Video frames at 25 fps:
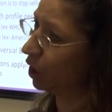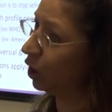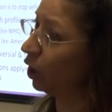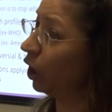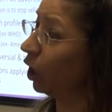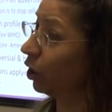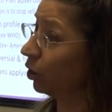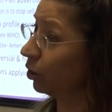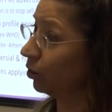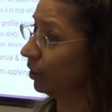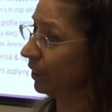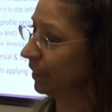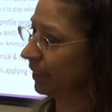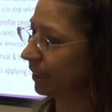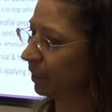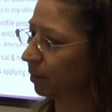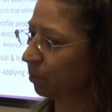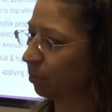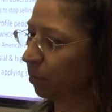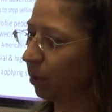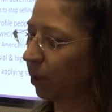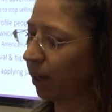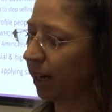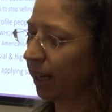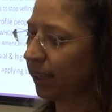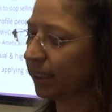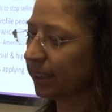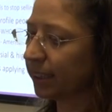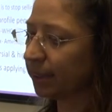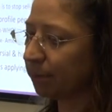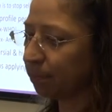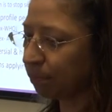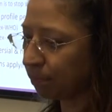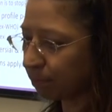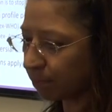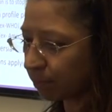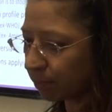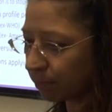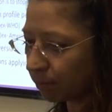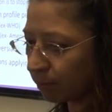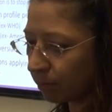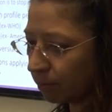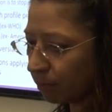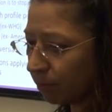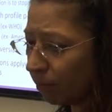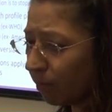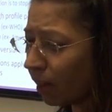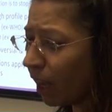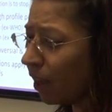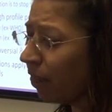lower risk products.
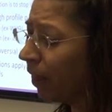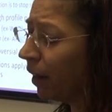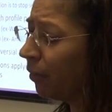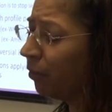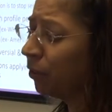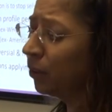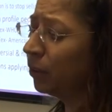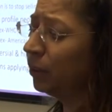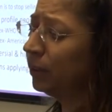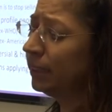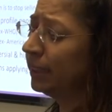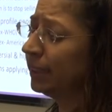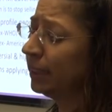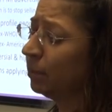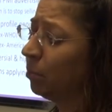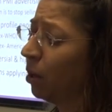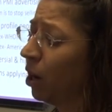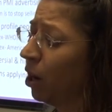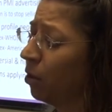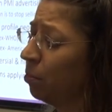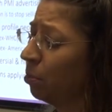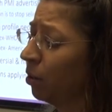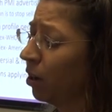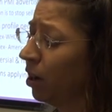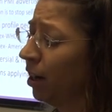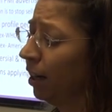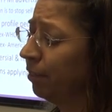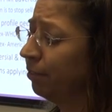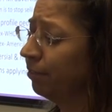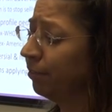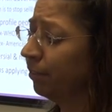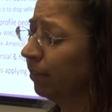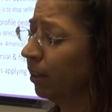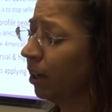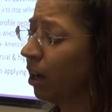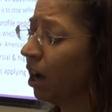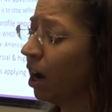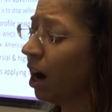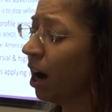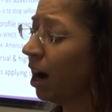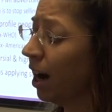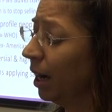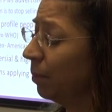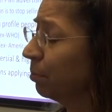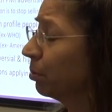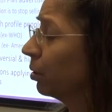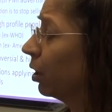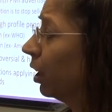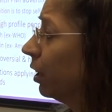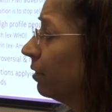They recruited some high
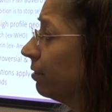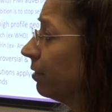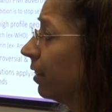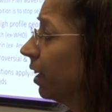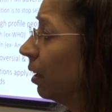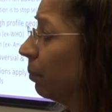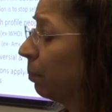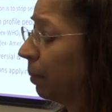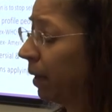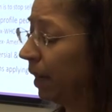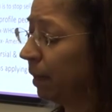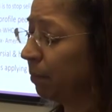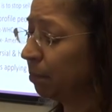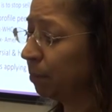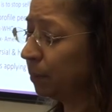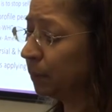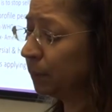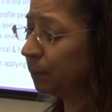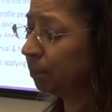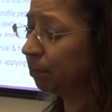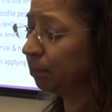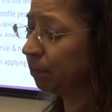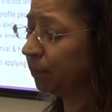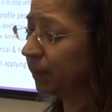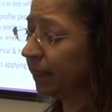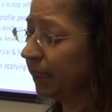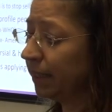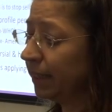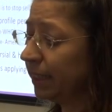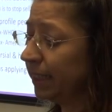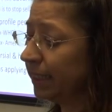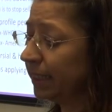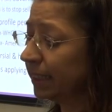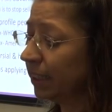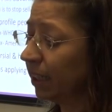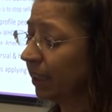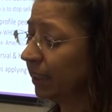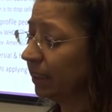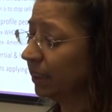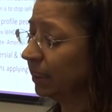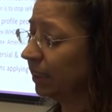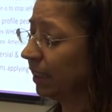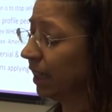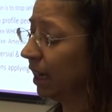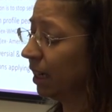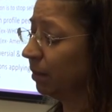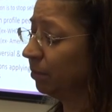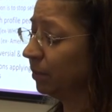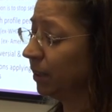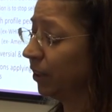profile people in this, like
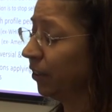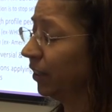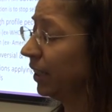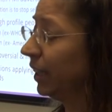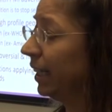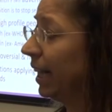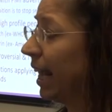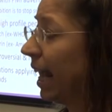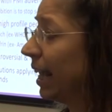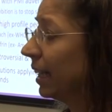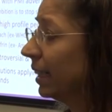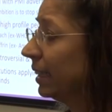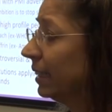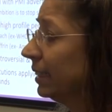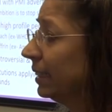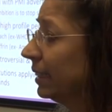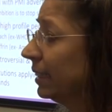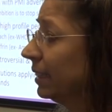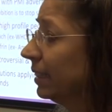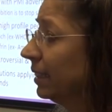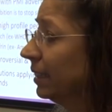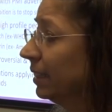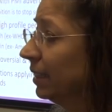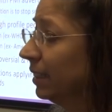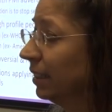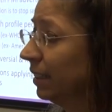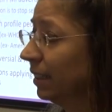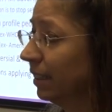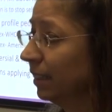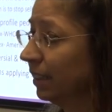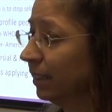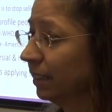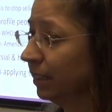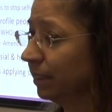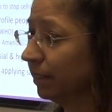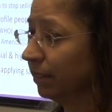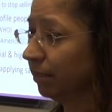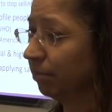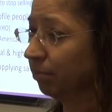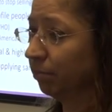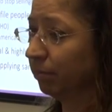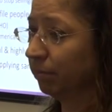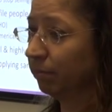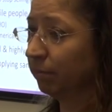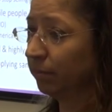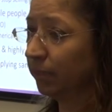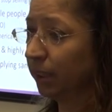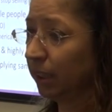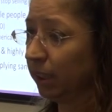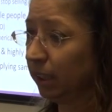Derek Yak is the
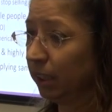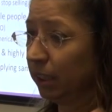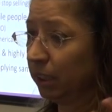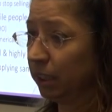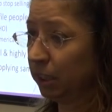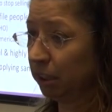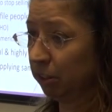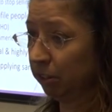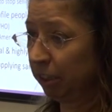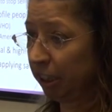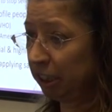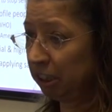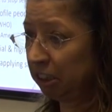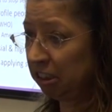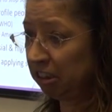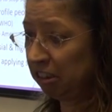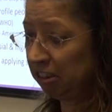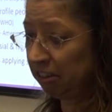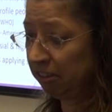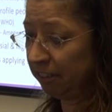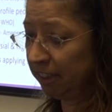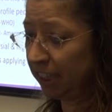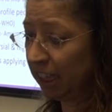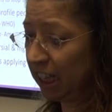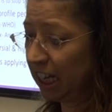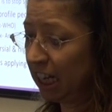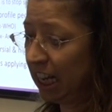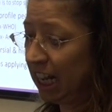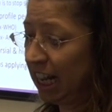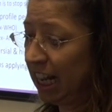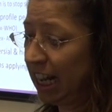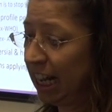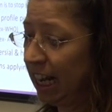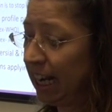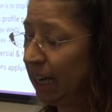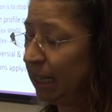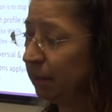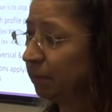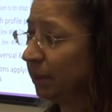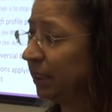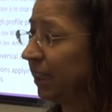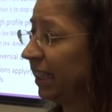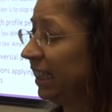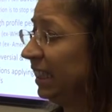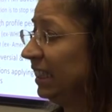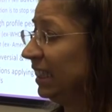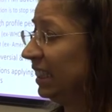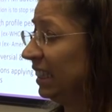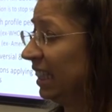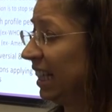director of it. So
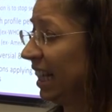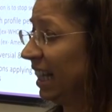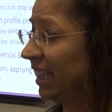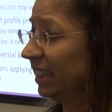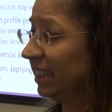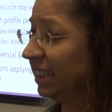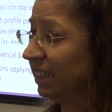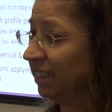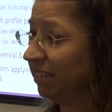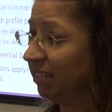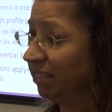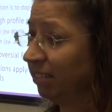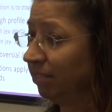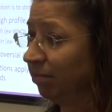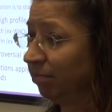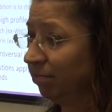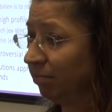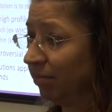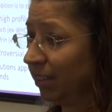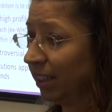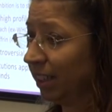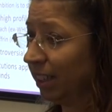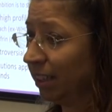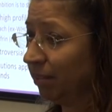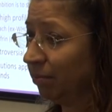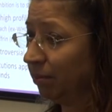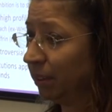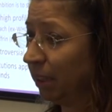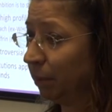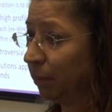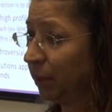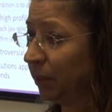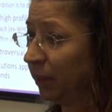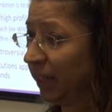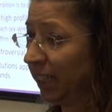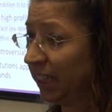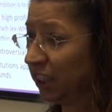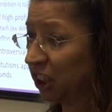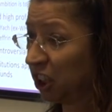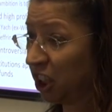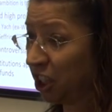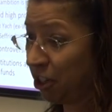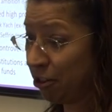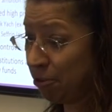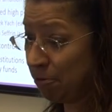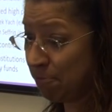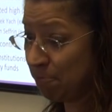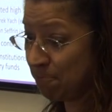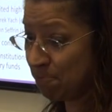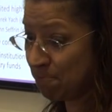he's
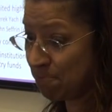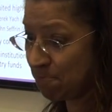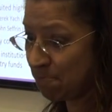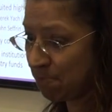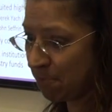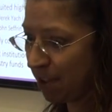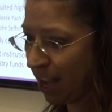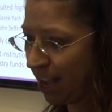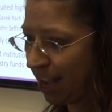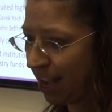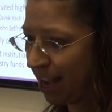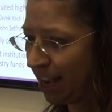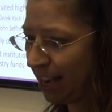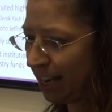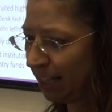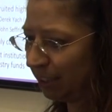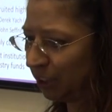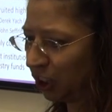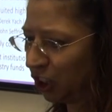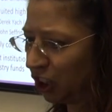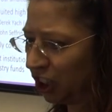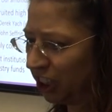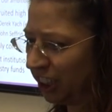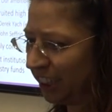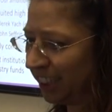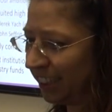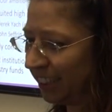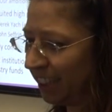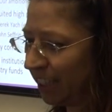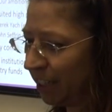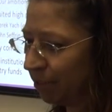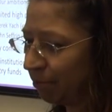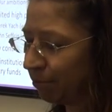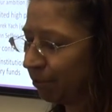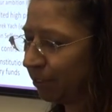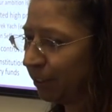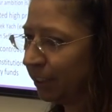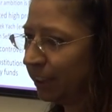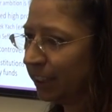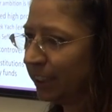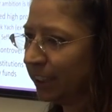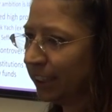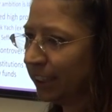ex-WHO. John Safran